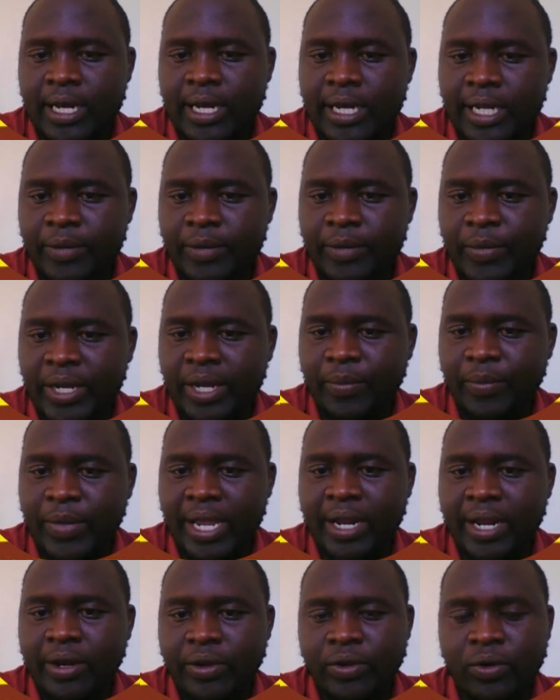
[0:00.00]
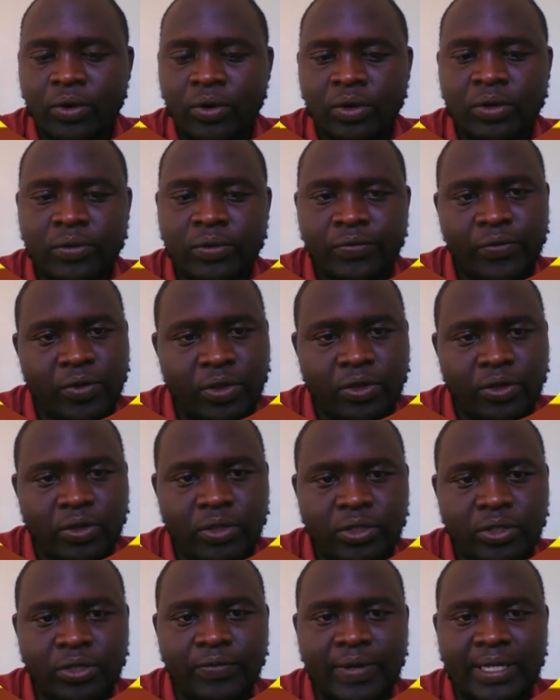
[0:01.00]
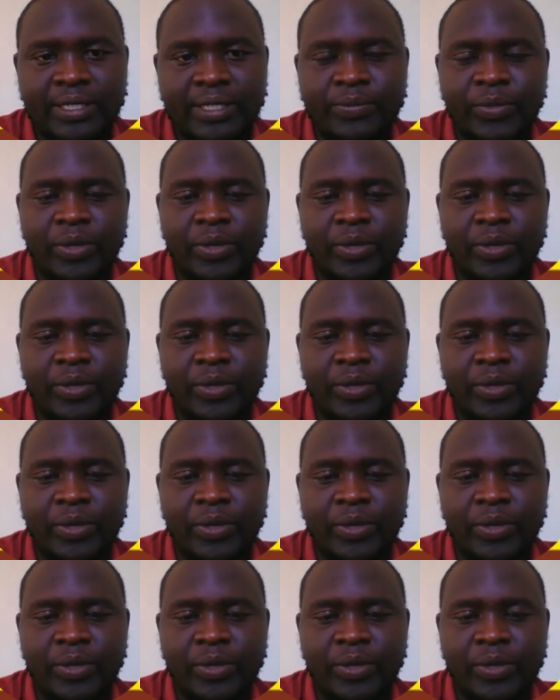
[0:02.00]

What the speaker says: let me remind you, for those of us